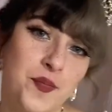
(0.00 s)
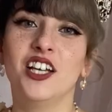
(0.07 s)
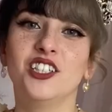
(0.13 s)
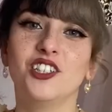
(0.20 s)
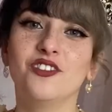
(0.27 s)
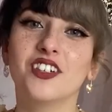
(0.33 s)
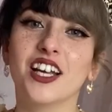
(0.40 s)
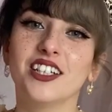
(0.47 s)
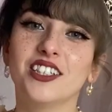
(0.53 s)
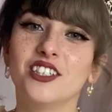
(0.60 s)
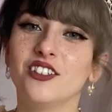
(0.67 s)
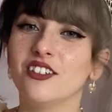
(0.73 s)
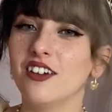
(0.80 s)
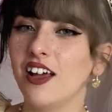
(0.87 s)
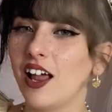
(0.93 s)
Don't forget
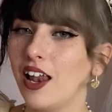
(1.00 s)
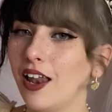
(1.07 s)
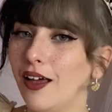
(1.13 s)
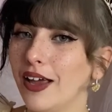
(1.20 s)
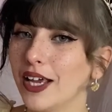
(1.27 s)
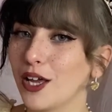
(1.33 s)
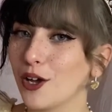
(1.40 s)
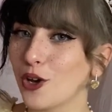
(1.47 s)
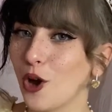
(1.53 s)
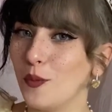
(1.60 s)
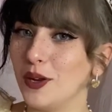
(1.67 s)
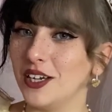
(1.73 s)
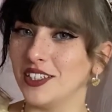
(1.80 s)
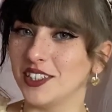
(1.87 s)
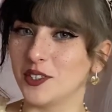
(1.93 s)
to like,
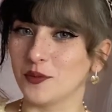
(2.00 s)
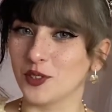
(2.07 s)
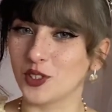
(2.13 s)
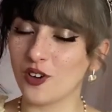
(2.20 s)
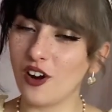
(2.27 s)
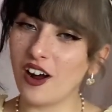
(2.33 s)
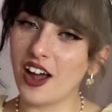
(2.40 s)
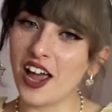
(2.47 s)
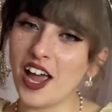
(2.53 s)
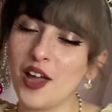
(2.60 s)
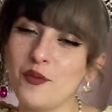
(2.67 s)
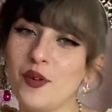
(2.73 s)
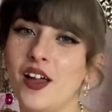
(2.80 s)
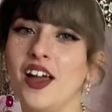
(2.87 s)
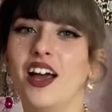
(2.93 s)
comment and
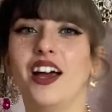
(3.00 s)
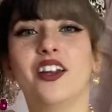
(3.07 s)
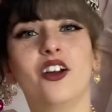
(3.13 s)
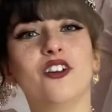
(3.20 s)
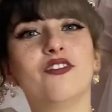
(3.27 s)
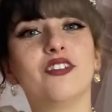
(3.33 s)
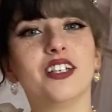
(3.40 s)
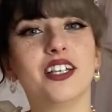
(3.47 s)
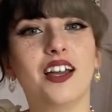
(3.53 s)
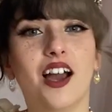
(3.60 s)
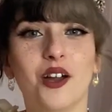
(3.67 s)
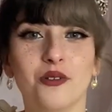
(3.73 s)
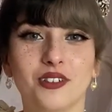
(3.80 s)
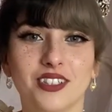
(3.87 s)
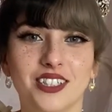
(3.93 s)
subscribe, and hopefully I
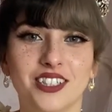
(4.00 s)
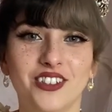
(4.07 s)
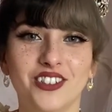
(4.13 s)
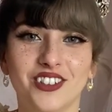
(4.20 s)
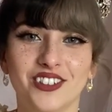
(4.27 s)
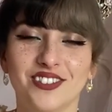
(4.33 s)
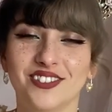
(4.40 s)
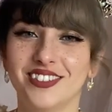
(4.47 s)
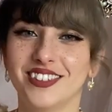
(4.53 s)
will see you soon.